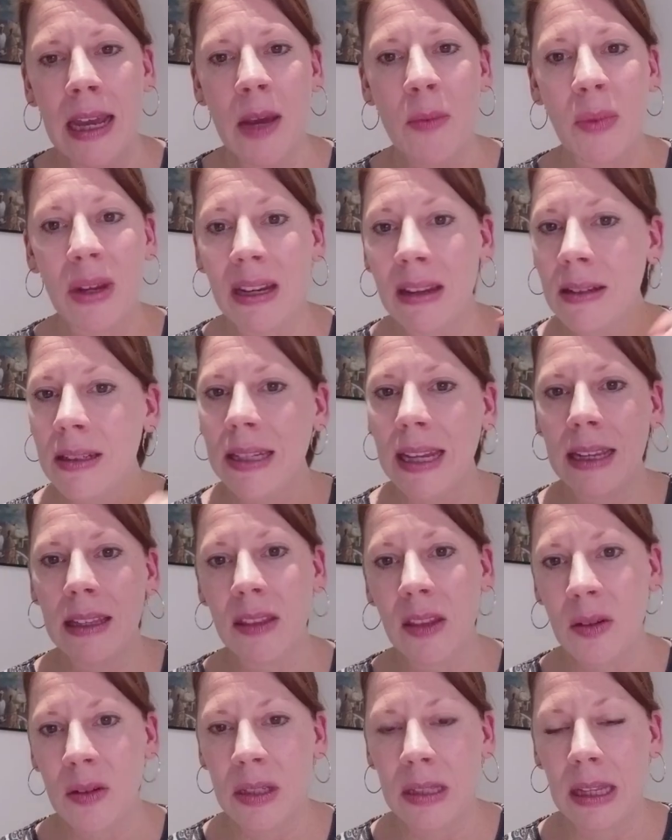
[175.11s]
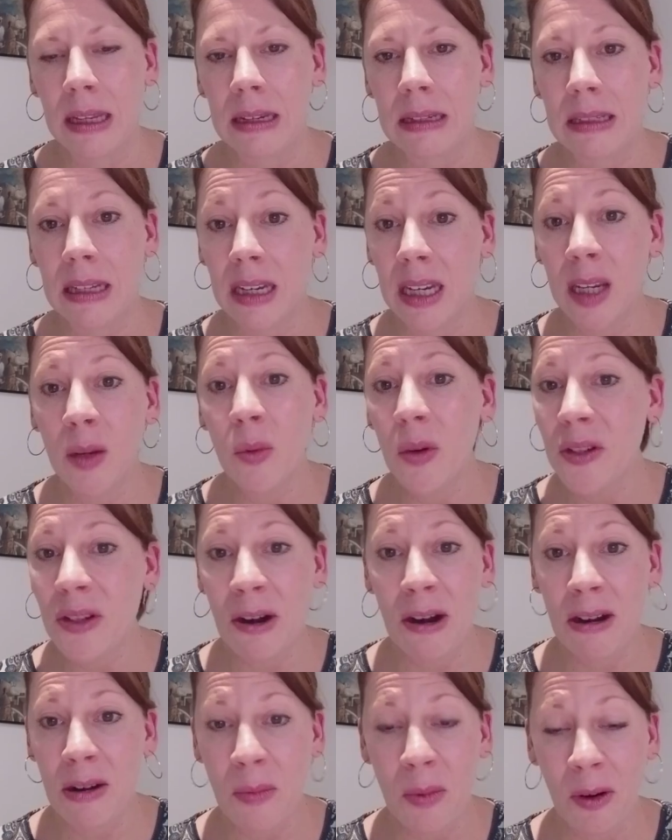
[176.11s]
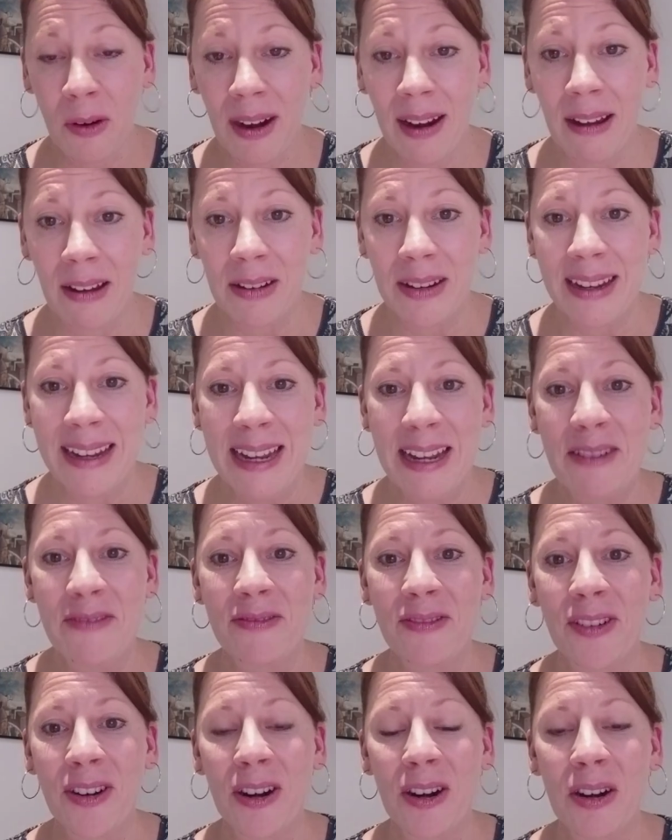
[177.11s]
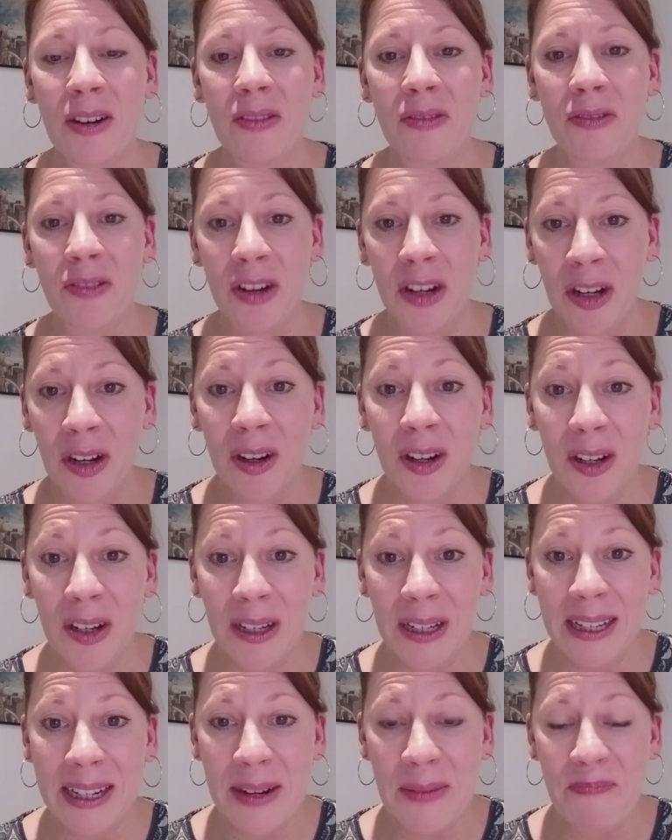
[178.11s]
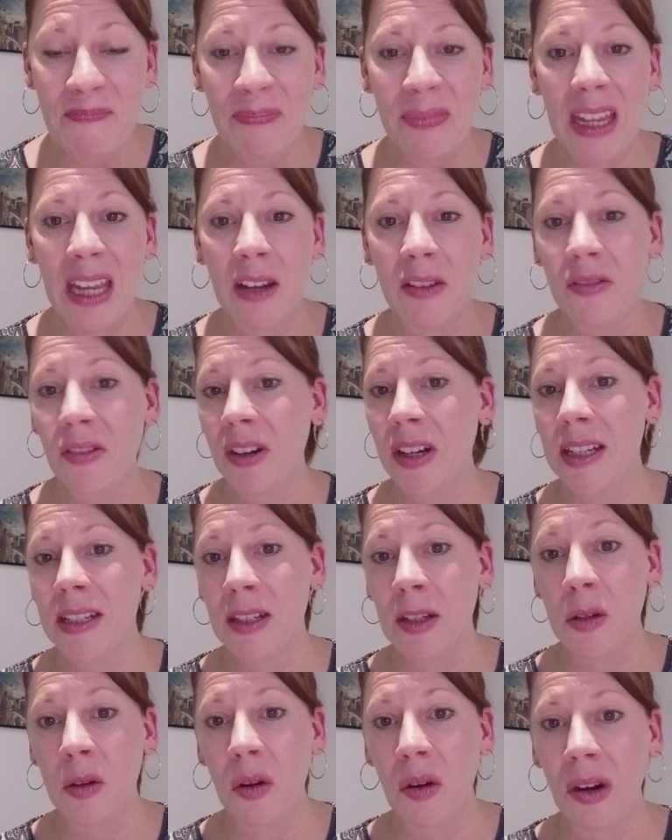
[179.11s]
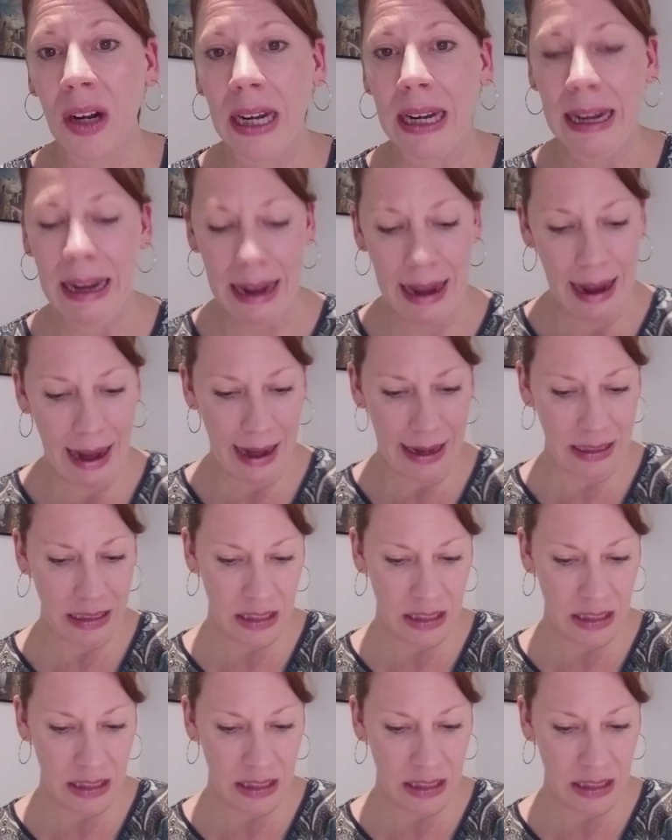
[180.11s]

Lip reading: but he'll take those things and he will turn them around for your good and for his glory. And